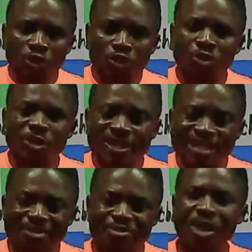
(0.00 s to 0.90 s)
to the
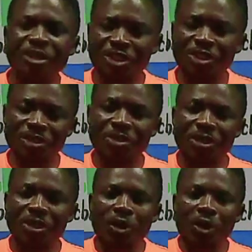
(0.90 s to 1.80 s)
direction
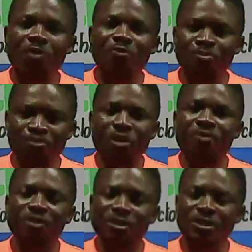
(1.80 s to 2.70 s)
of
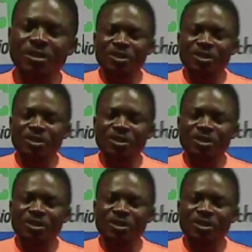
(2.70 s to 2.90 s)
prophets.